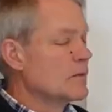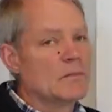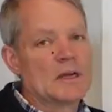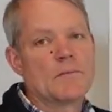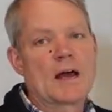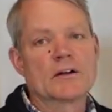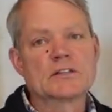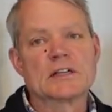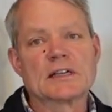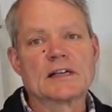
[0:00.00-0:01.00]

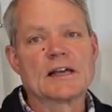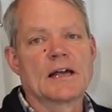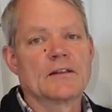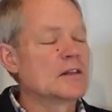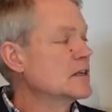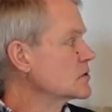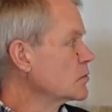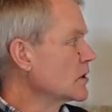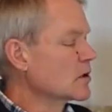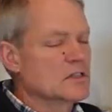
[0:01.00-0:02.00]
mid-mounted and these
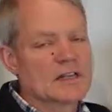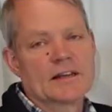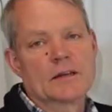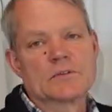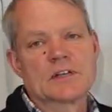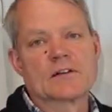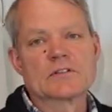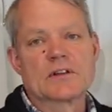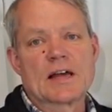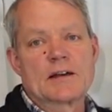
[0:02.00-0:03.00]
windows lend
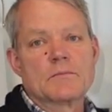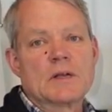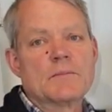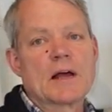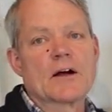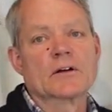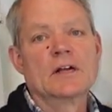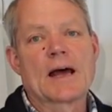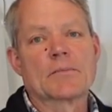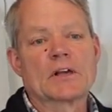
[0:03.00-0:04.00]
themselves to that mid-mount
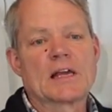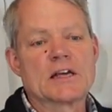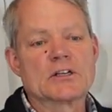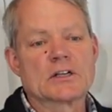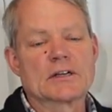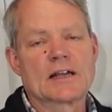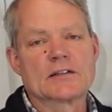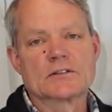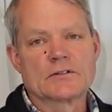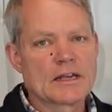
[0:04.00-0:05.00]
application
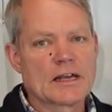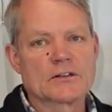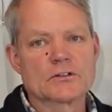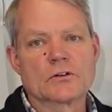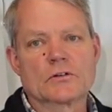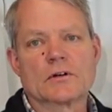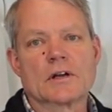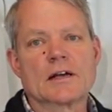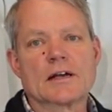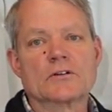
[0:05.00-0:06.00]
has again certain
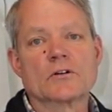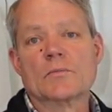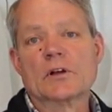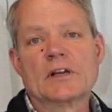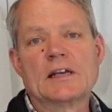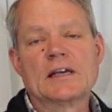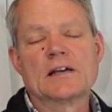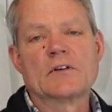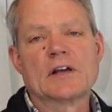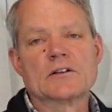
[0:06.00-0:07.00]
uh, durability
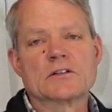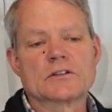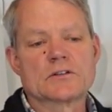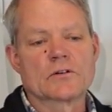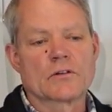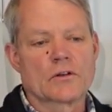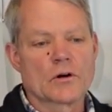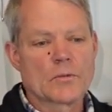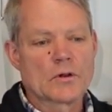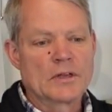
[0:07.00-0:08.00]
advantages certain
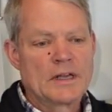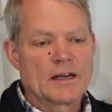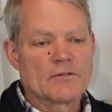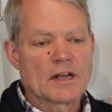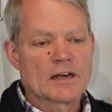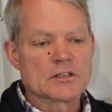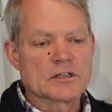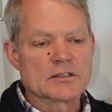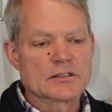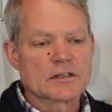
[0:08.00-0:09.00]
thermal
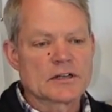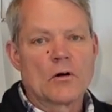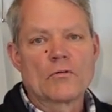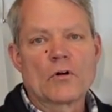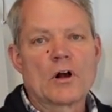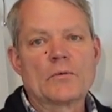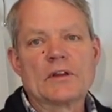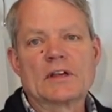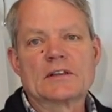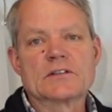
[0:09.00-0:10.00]
advantages overall we
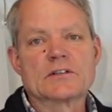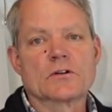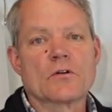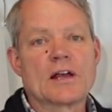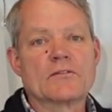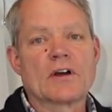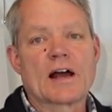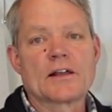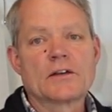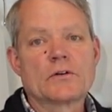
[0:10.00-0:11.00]
think this is a great
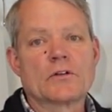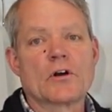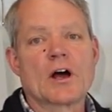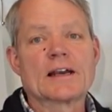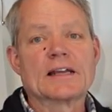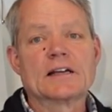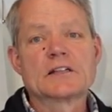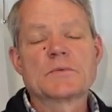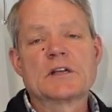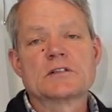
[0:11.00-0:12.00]
value they're not
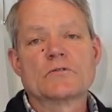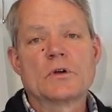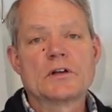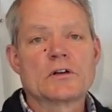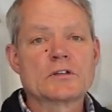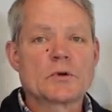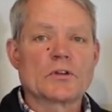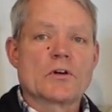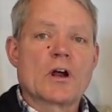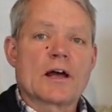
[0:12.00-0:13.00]
inexpensive windows but
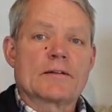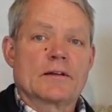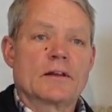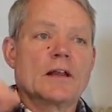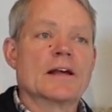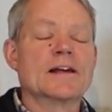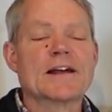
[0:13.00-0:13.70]
they're not uh,